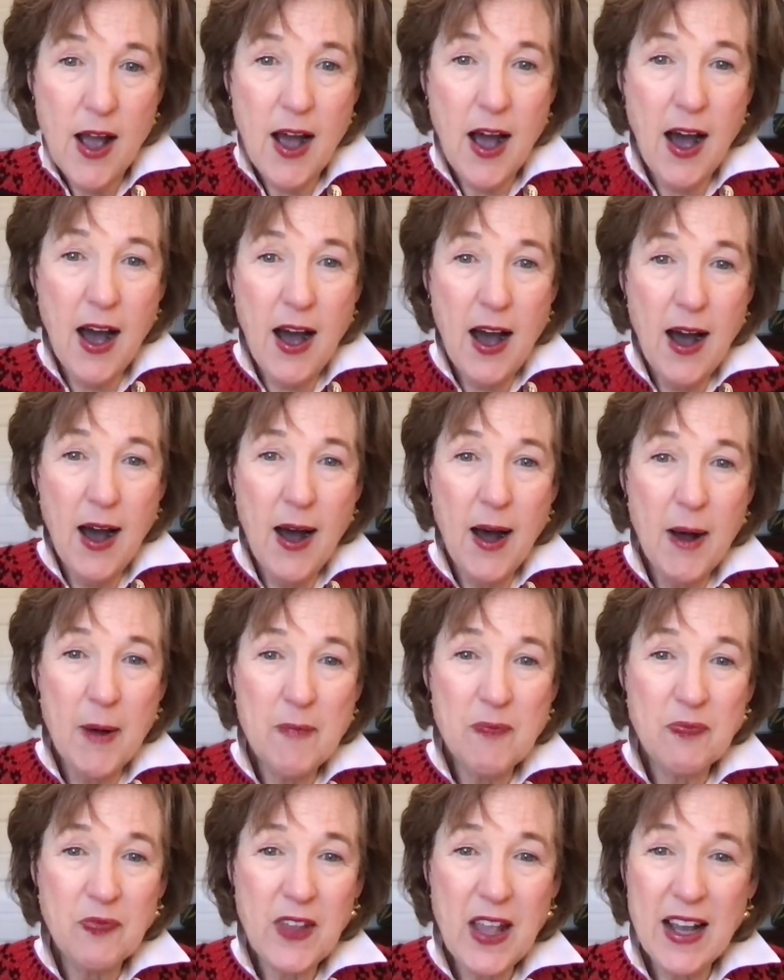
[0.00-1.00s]

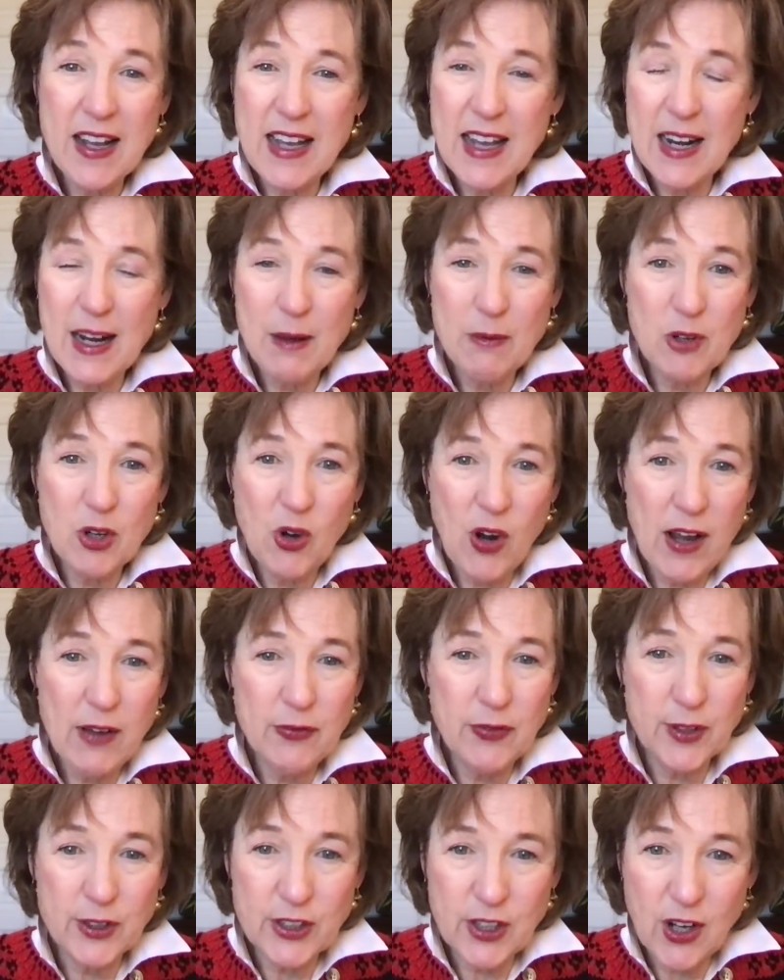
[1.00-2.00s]
Again, I'm
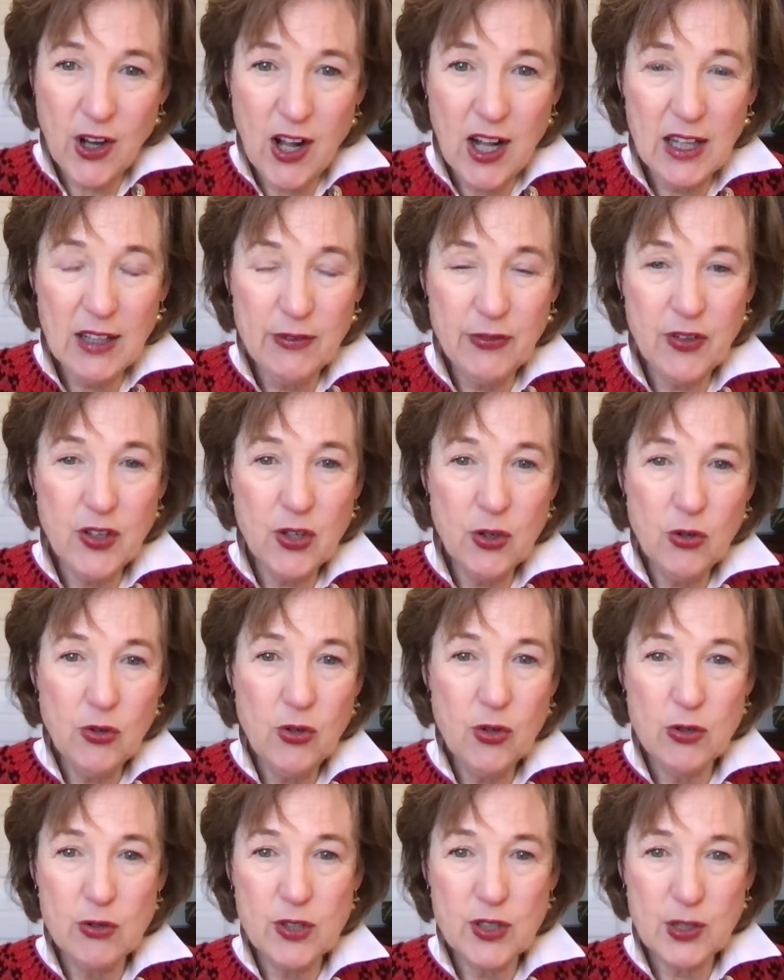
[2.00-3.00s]
grateful to all of you
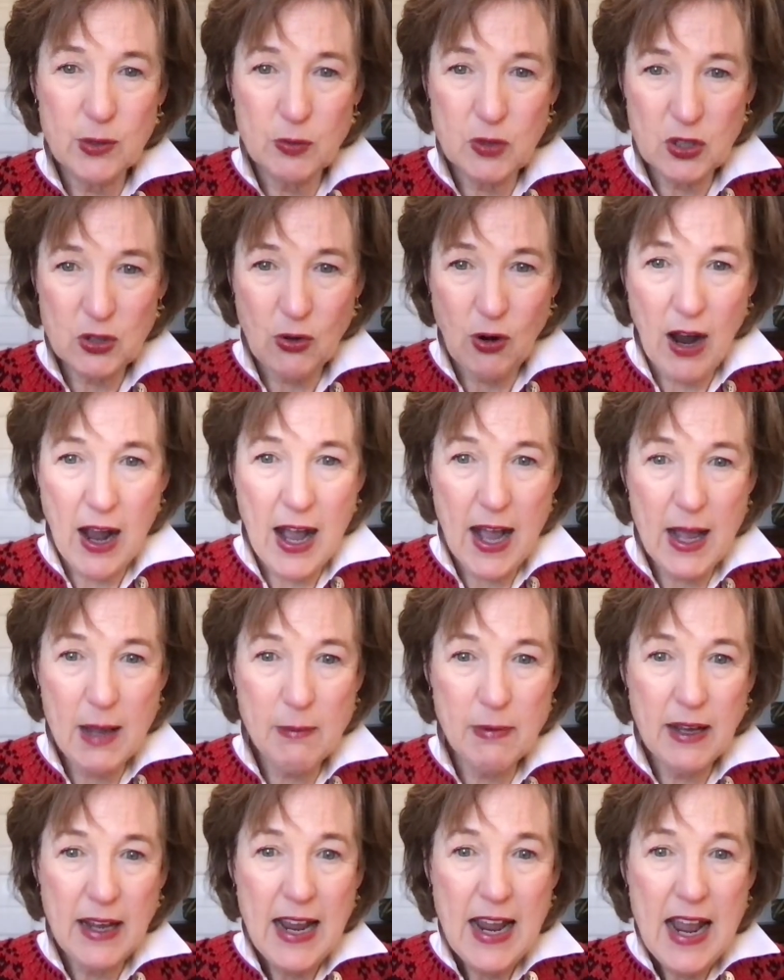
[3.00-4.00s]
who
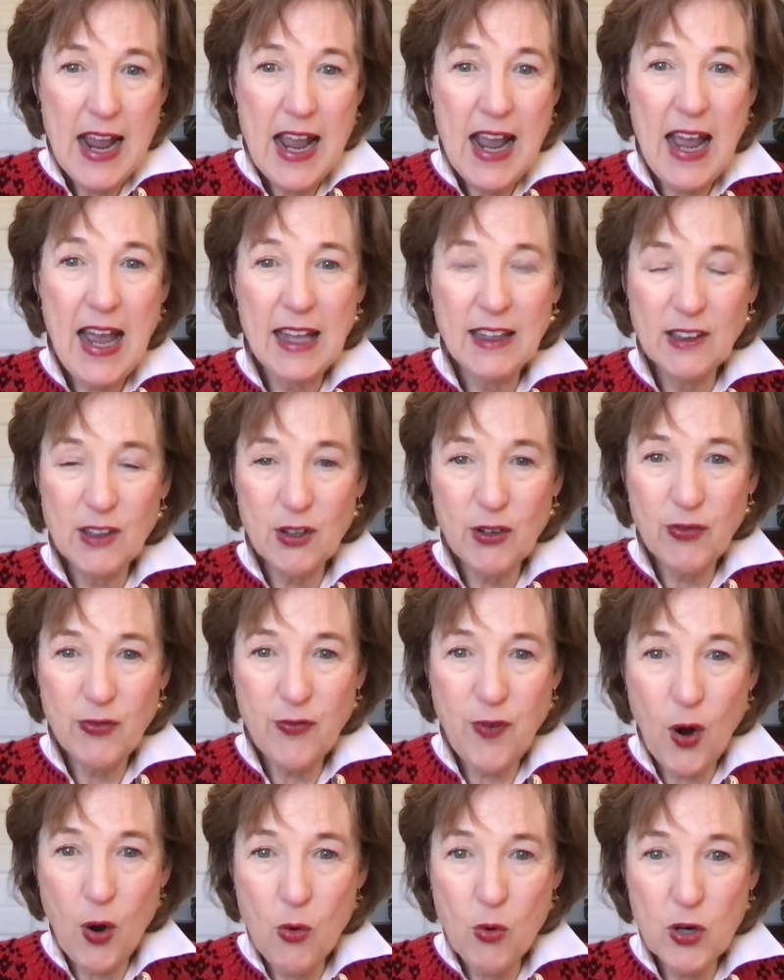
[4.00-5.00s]
subscribe and look
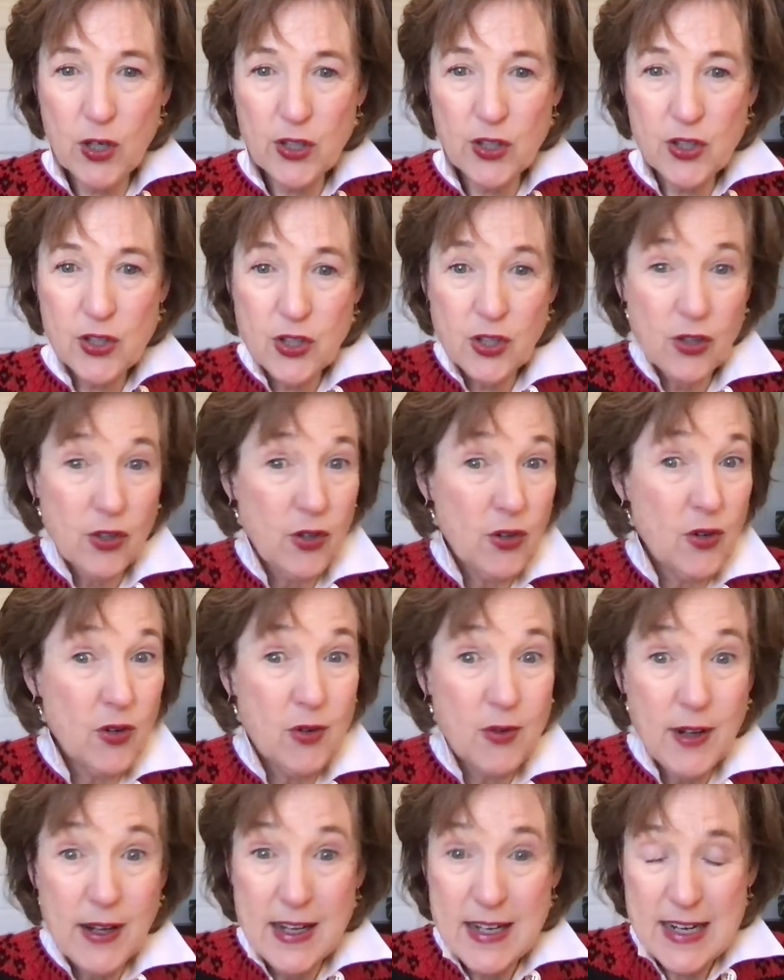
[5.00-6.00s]
forward
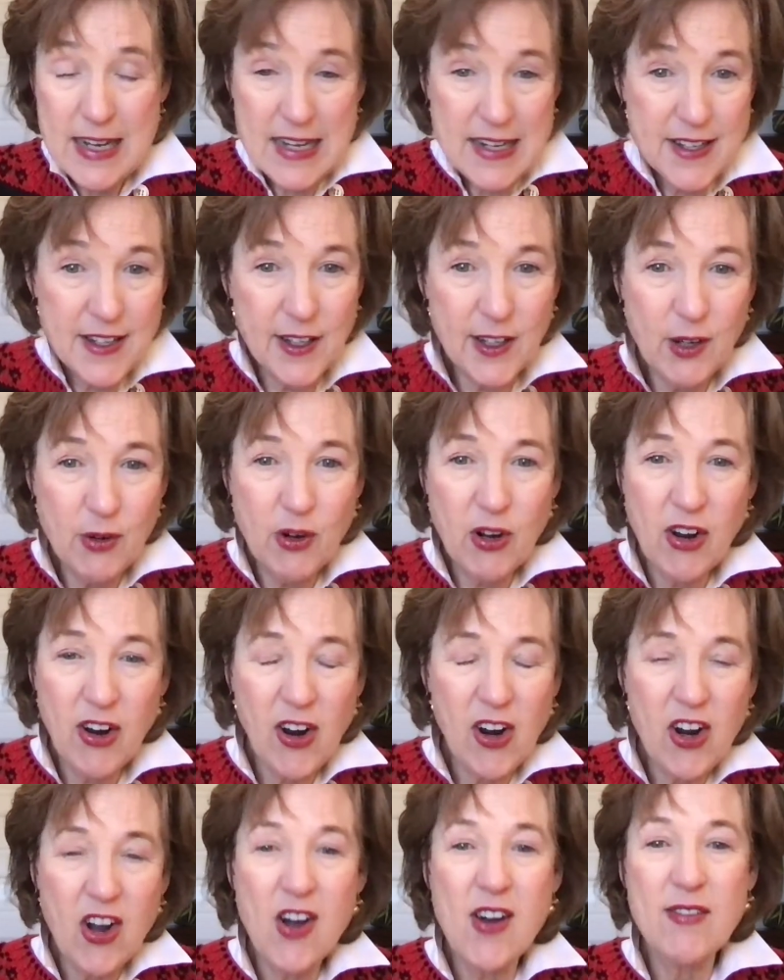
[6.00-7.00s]
to continuing
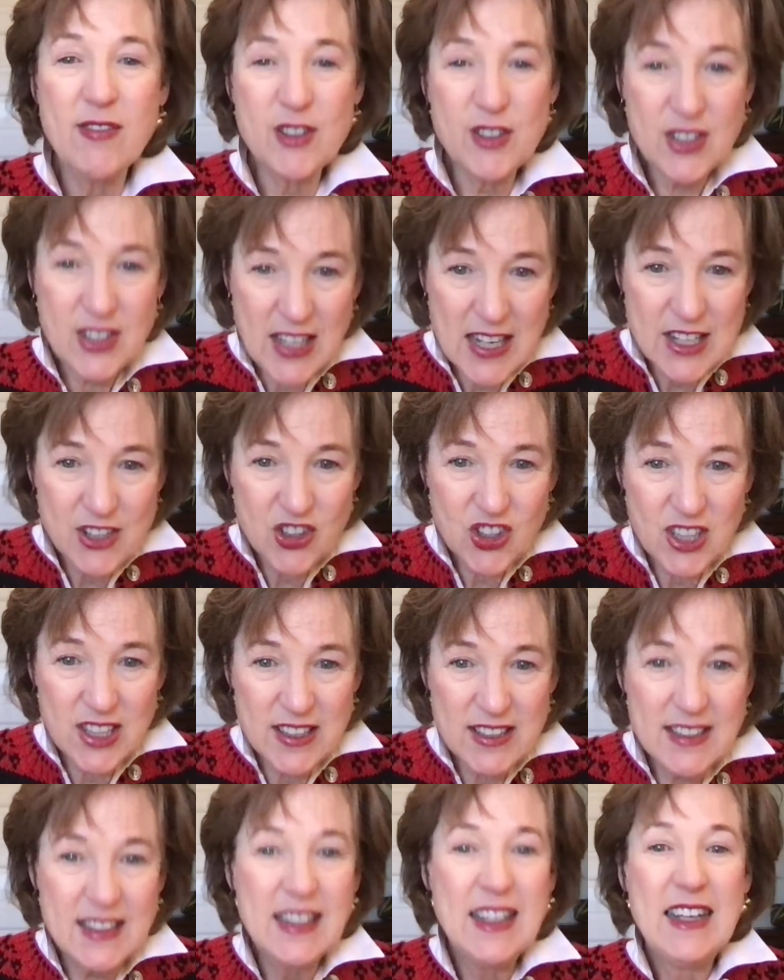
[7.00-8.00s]
our
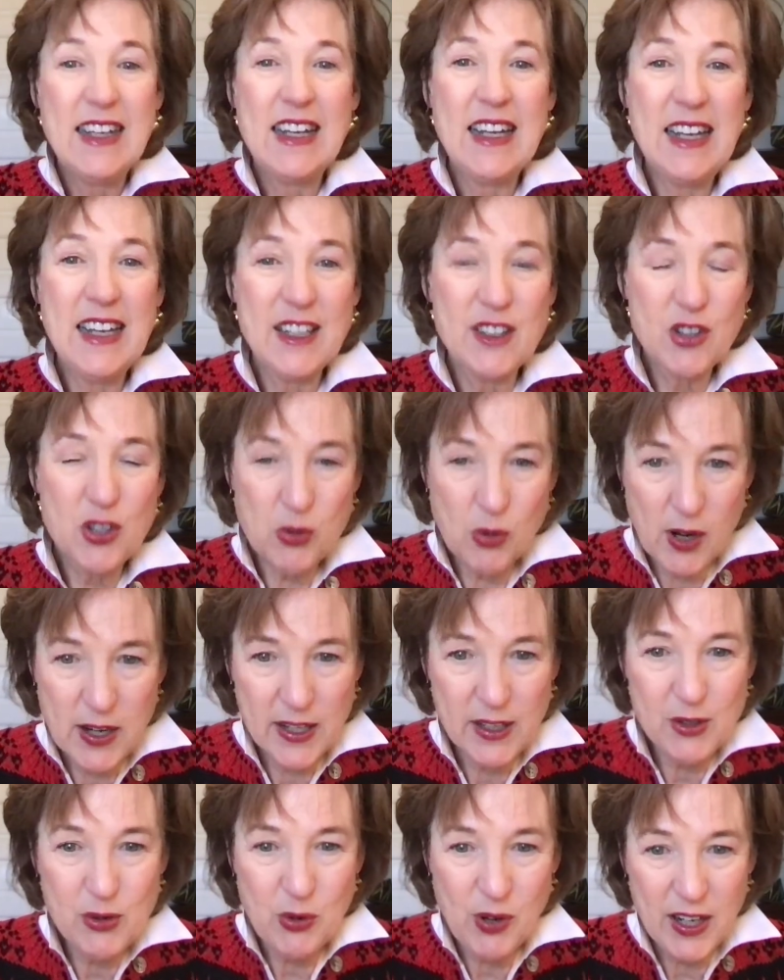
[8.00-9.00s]
conversations in
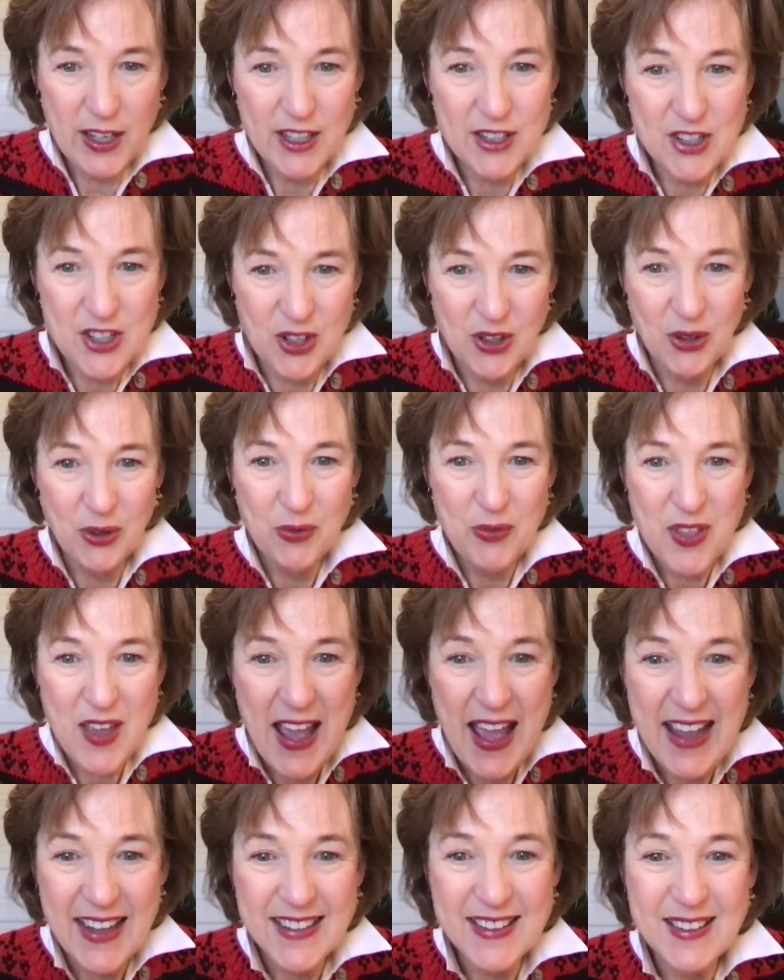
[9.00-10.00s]
2022.
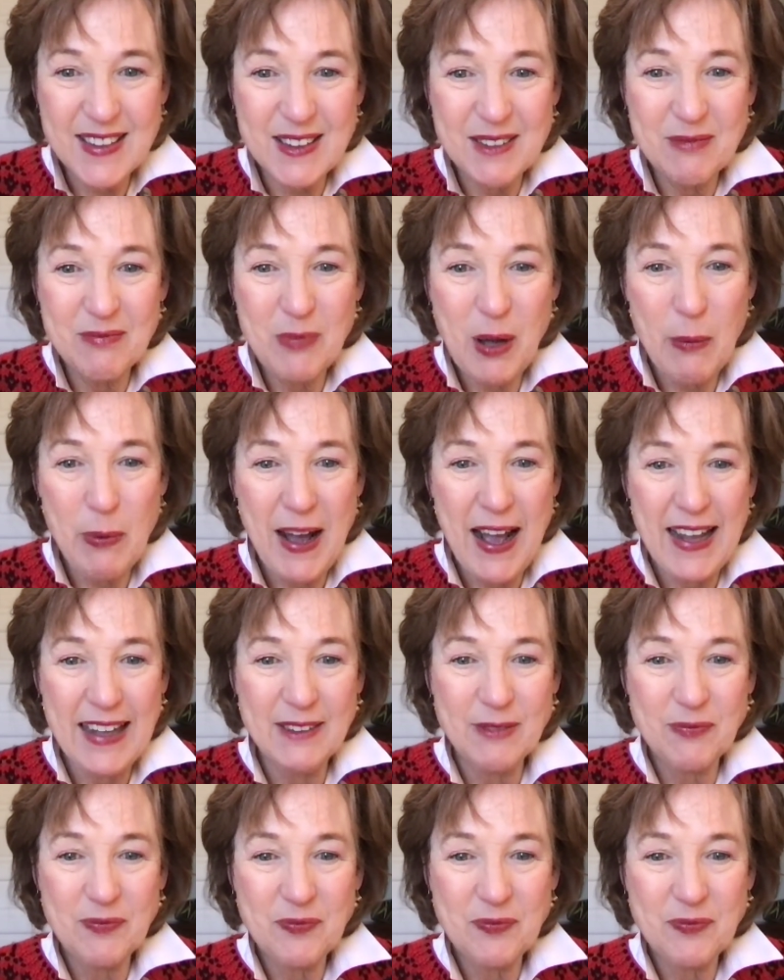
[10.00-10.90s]
Thanks. Bye-bye.